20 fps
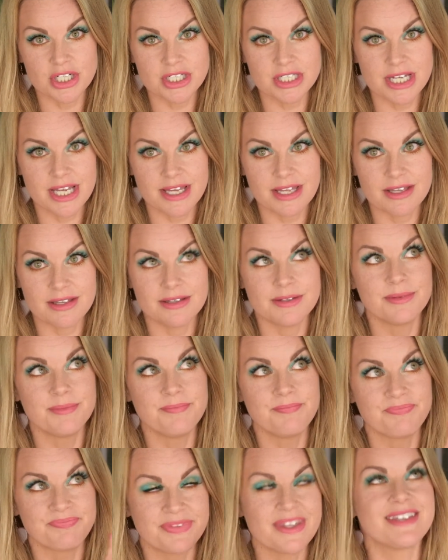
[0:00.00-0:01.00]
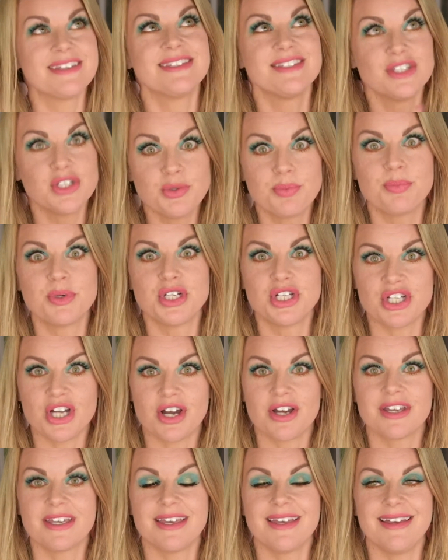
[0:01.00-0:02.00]

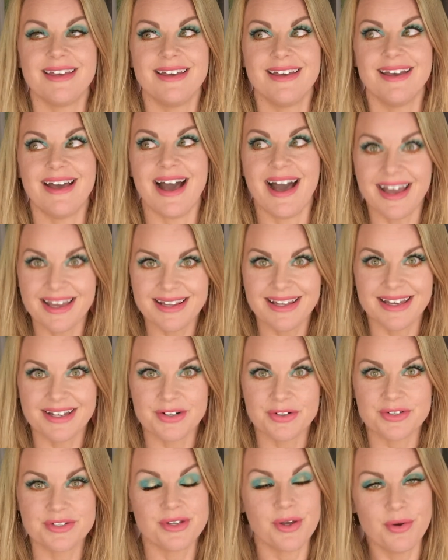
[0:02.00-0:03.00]
highlighters.